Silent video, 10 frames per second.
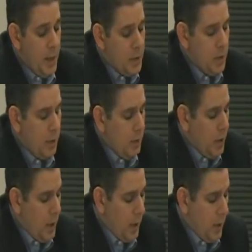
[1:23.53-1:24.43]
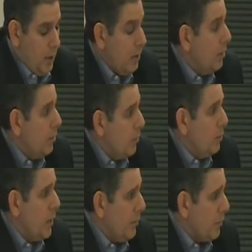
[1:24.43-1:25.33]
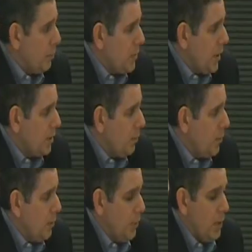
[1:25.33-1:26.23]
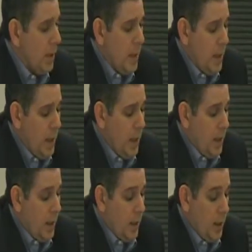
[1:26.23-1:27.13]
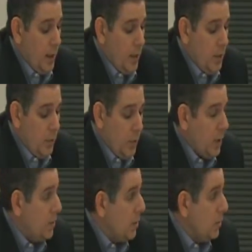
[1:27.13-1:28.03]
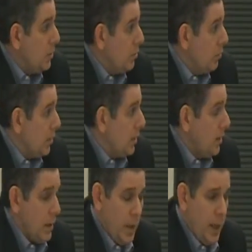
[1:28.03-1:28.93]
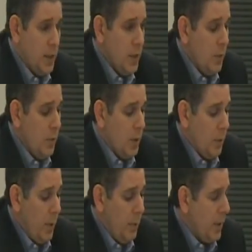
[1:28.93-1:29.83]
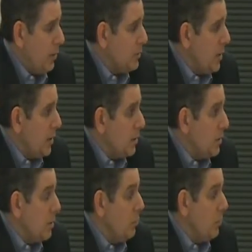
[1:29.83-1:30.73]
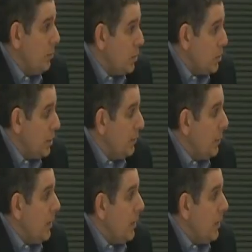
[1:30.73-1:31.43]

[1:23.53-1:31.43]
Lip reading: So we have to protect our people, and we continue to work in Lansing with our public housing entity, with MSHDA,